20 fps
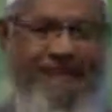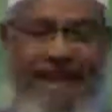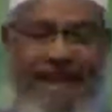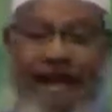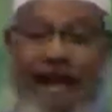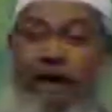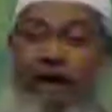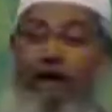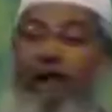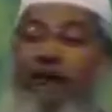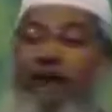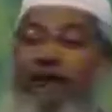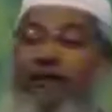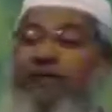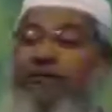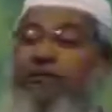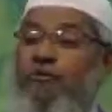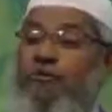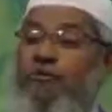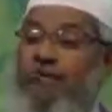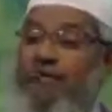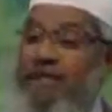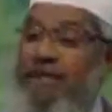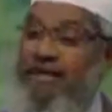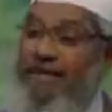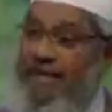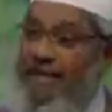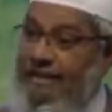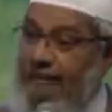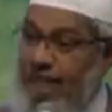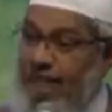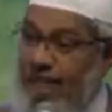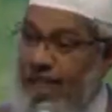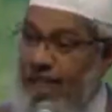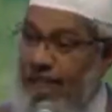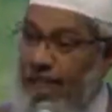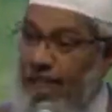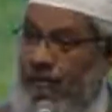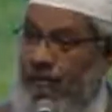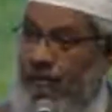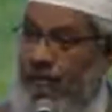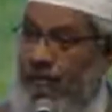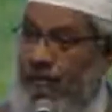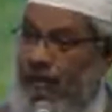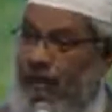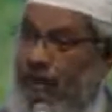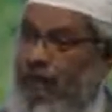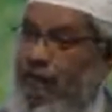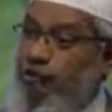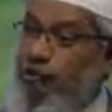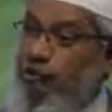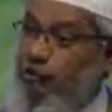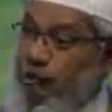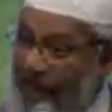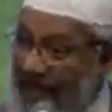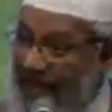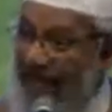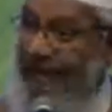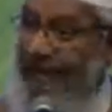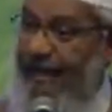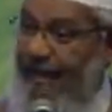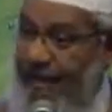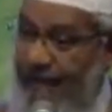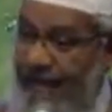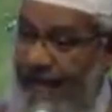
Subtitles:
According to me, today,